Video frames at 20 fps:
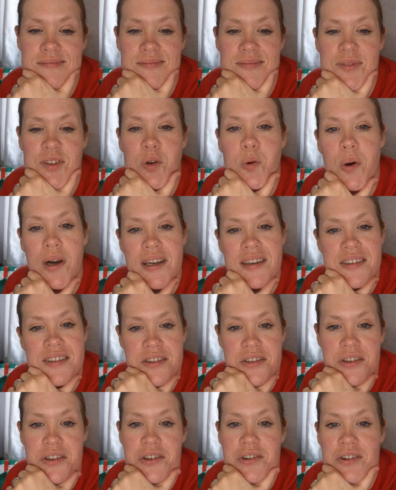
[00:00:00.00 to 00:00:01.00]
You're quite
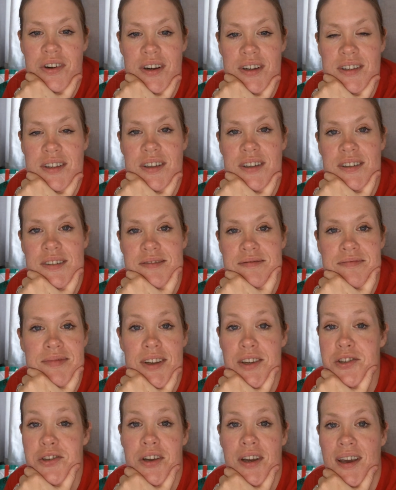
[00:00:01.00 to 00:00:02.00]
insecure, aren't you?
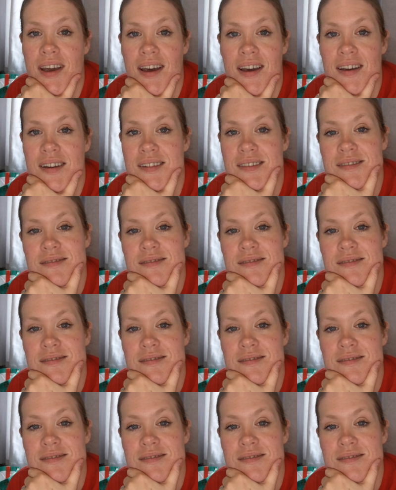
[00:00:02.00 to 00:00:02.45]
That's okay.